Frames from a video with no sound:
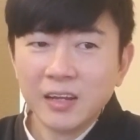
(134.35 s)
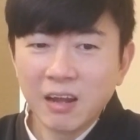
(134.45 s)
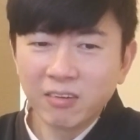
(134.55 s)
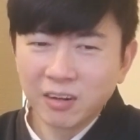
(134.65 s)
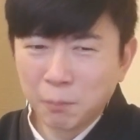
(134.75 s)

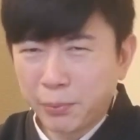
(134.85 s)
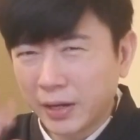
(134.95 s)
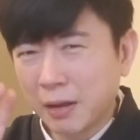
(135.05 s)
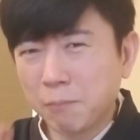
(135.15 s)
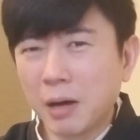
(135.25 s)
Now I'm gonna
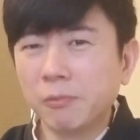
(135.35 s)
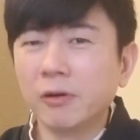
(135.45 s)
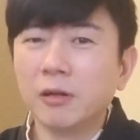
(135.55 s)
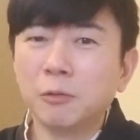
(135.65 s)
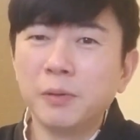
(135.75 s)
break that bubble a
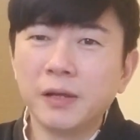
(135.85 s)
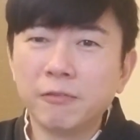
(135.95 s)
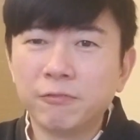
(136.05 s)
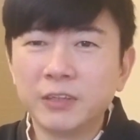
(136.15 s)
little bit.